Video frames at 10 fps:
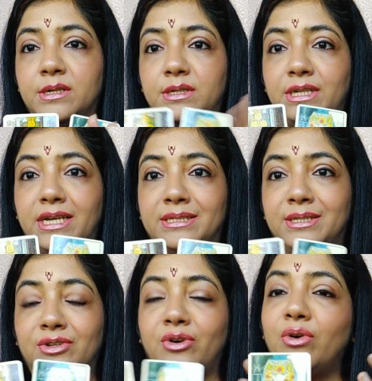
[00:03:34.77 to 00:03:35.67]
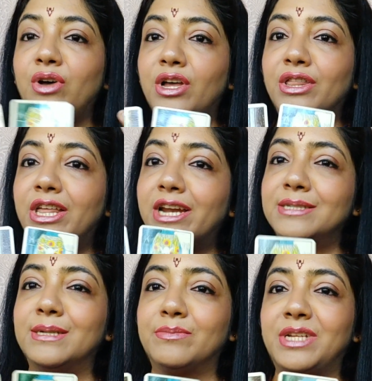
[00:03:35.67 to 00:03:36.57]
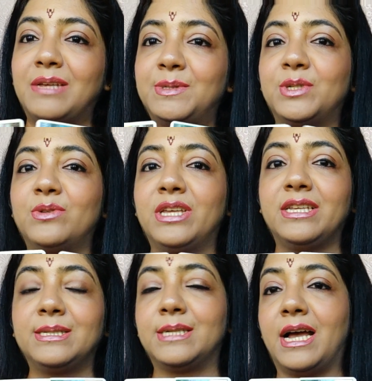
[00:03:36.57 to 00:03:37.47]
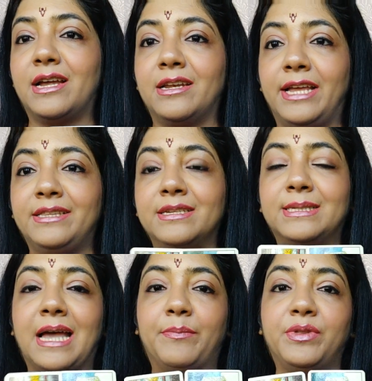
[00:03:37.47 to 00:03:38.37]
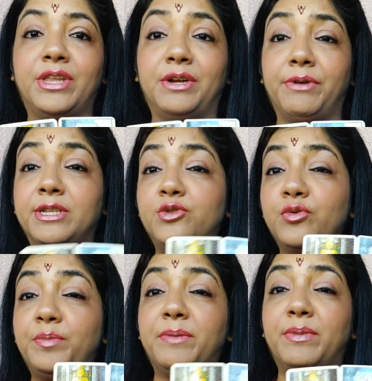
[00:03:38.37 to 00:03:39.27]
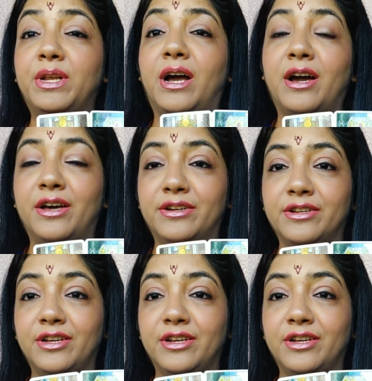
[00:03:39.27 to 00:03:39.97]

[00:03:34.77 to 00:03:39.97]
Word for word: Yes, you know, there are sometimes, you know, things are like this happen, that when 2 people are